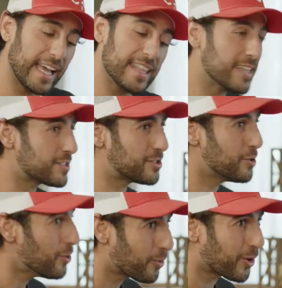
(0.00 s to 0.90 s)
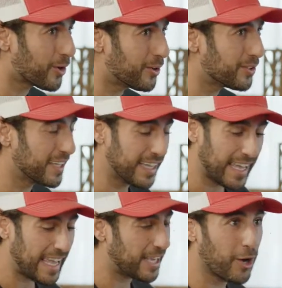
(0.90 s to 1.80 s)
In this new world,
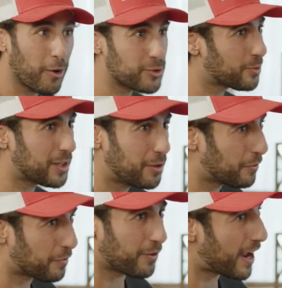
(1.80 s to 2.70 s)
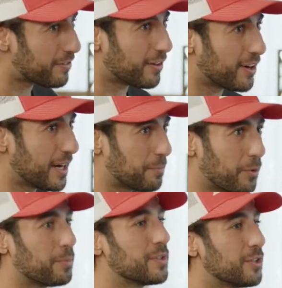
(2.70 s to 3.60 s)
it goes with you forever in
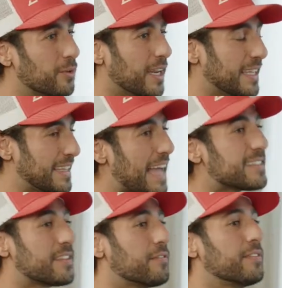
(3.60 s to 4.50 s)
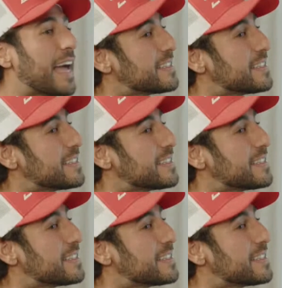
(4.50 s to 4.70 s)
perpetuity. That's the